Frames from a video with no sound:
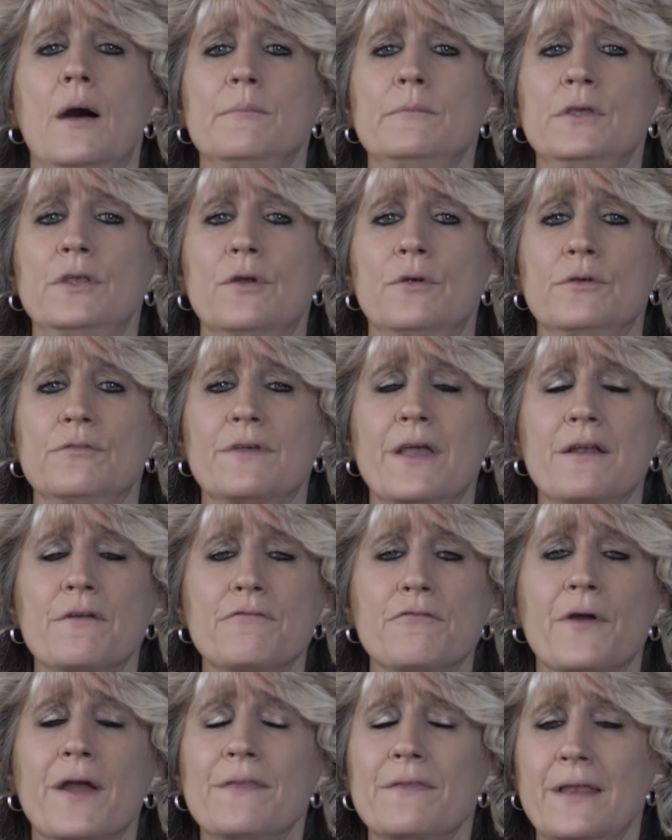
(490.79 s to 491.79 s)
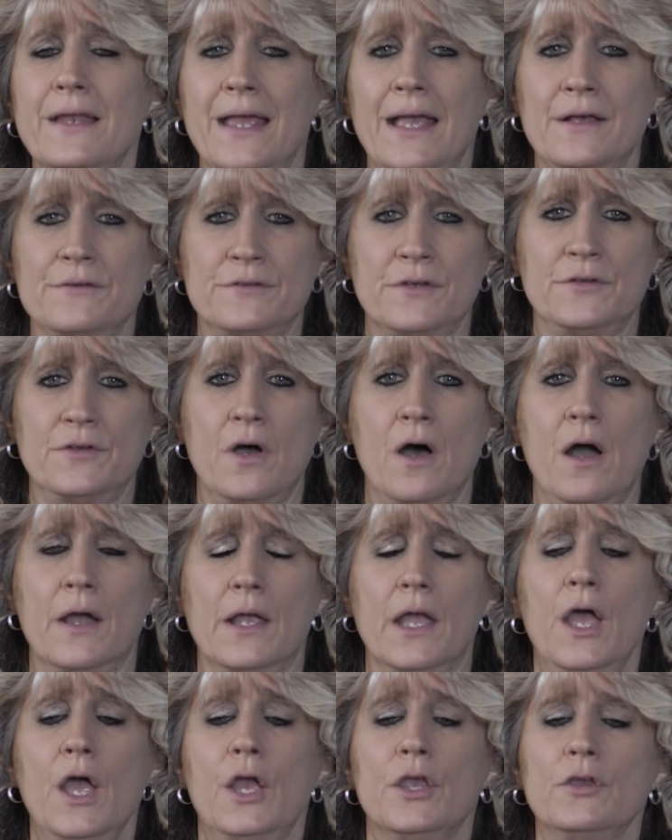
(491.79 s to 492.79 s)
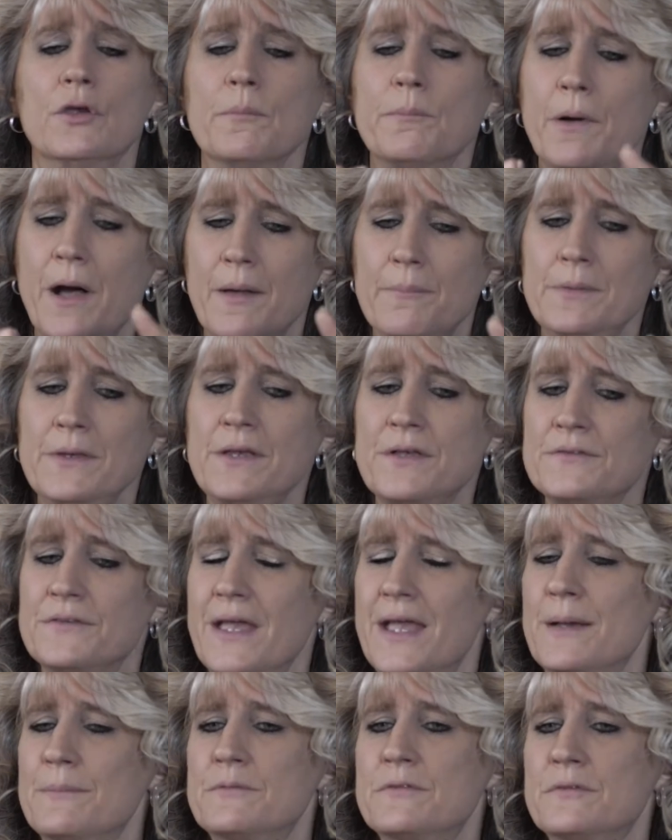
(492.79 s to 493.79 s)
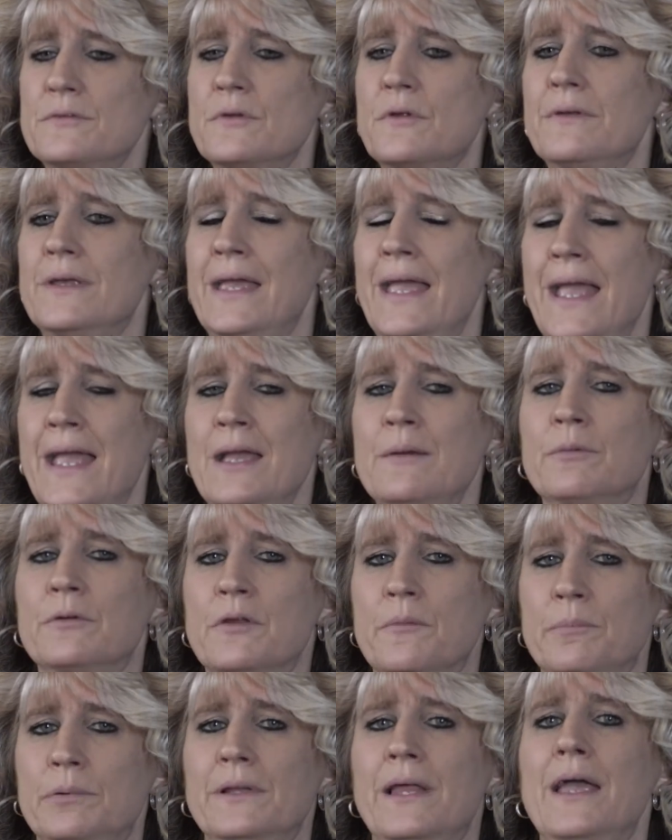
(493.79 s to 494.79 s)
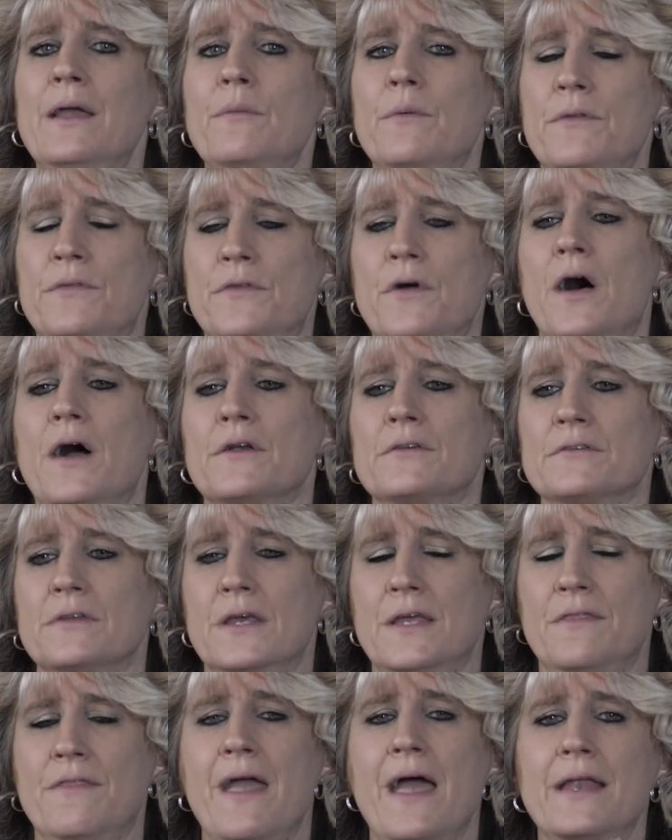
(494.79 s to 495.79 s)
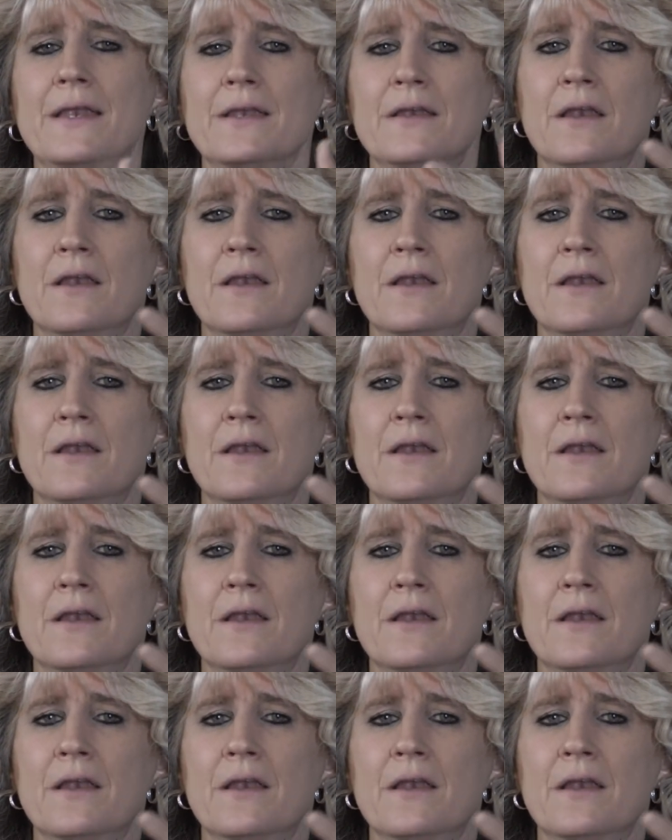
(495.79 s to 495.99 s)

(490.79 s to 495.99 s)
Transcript: you've got a friend that has a dog, your puppy is absolutely able to play with dogs like that.